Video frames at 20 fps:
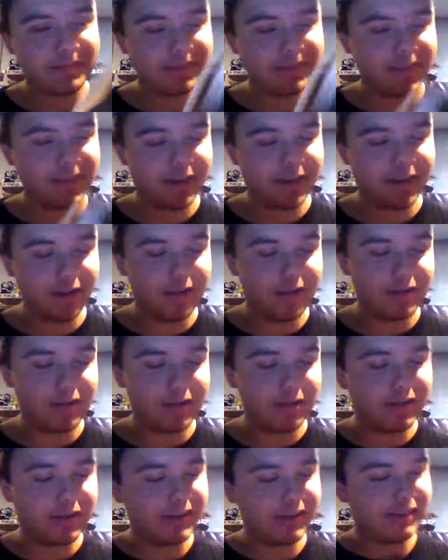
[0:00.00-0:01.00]
You know, even though
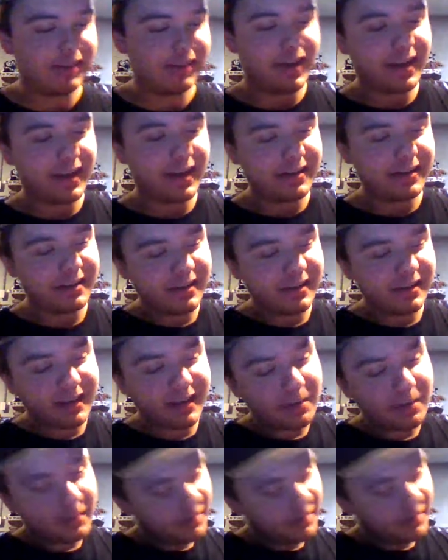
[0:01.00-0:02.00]
it's exactly the
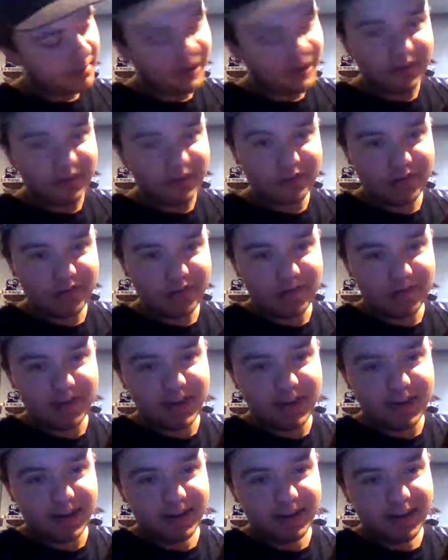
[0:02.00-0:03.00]
same as the regular
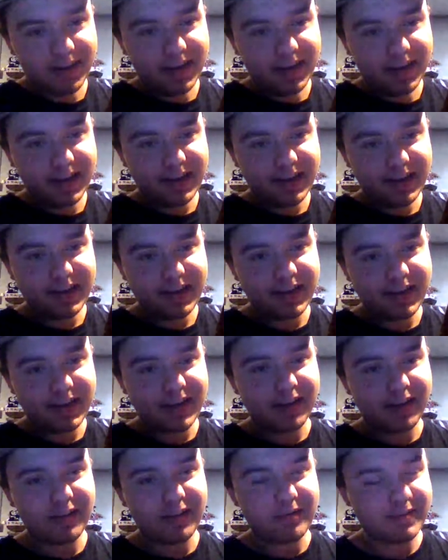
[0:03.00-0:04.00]
DVD, you
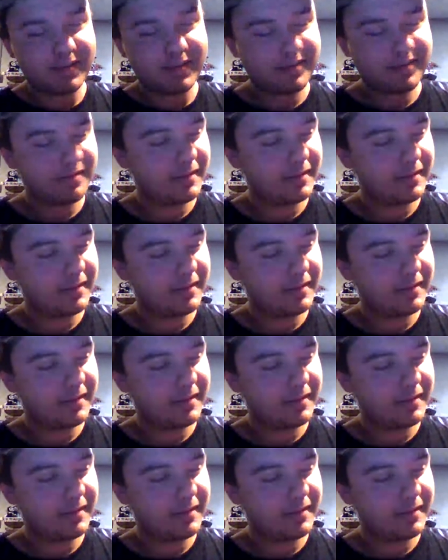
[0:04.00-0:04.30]
gotta love it.